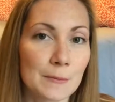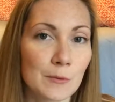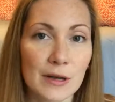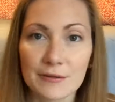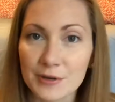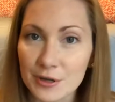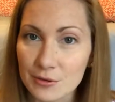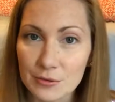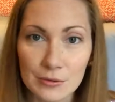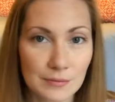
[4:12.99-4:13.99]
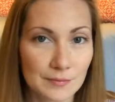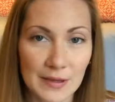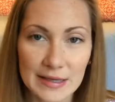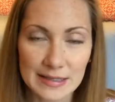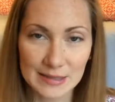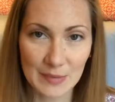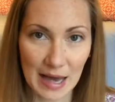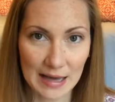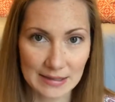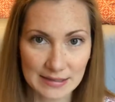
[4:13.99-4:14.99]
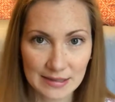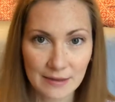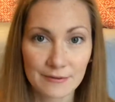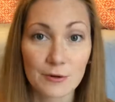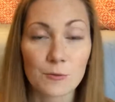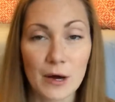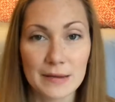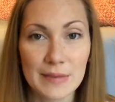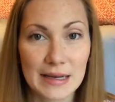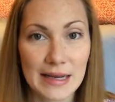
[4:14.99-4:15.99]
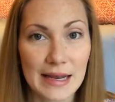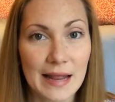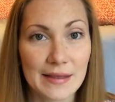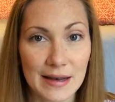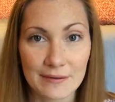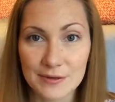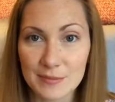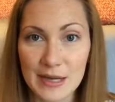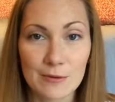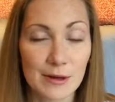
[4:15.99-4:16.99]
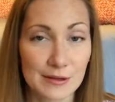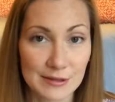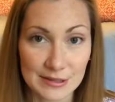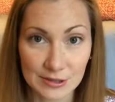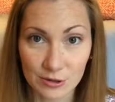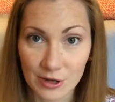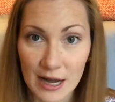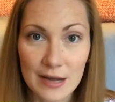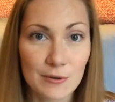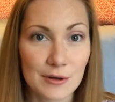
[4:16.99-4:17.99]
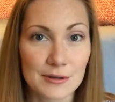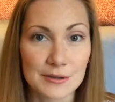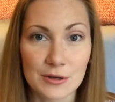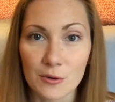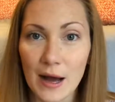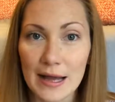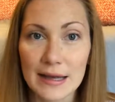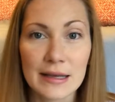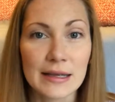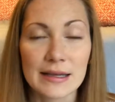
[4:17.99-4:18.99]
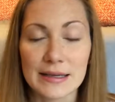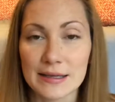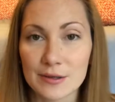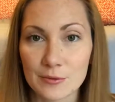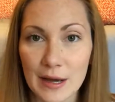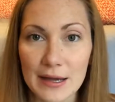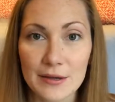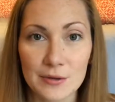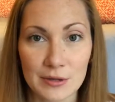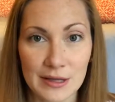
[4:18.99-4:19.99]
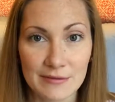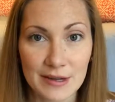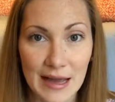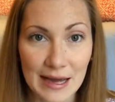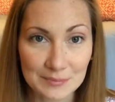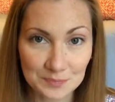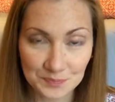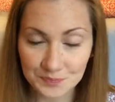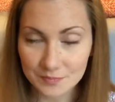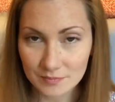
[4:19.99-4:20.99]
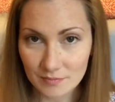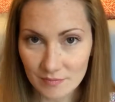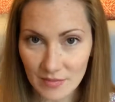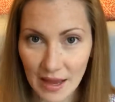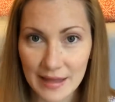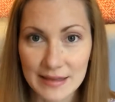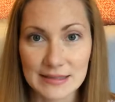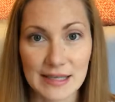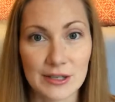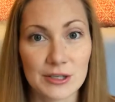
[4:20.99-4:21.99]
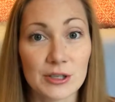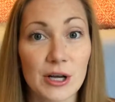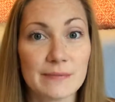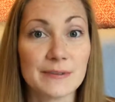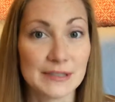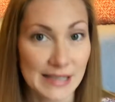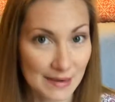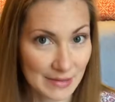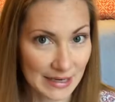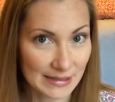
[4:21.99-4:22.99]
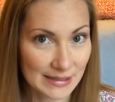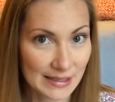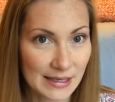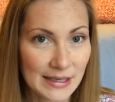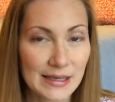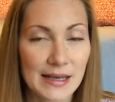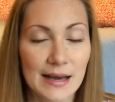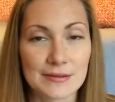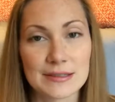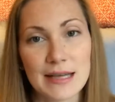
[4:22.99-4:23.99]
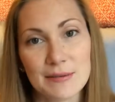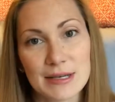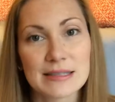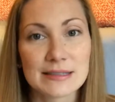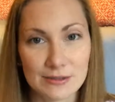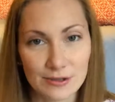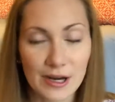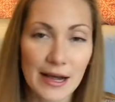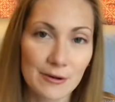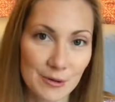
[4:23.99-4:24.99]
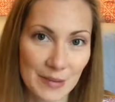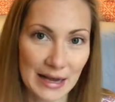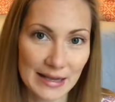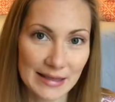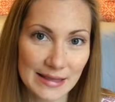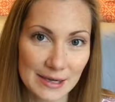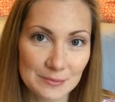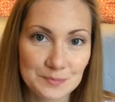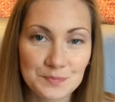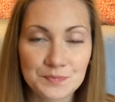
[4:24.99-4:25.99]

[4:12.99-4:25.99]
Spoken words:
whatever you think is best for 1 minute, and then after a minute, whether they're still crying, whether they're quiet, either way, you leave again, and then set your alarm for 10 minutes. After 10 minutes still crying, went back in there.